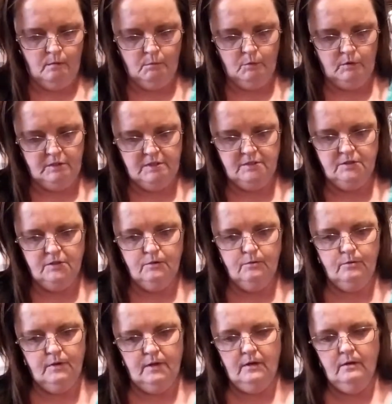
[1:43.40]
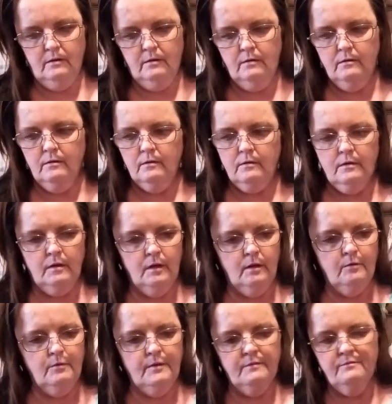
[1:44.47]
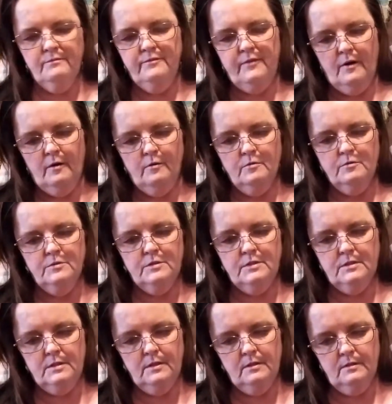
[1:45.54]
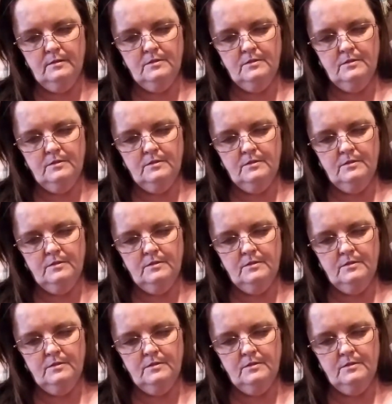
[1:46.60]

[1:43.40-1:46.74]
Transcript: i want to do the clothing first.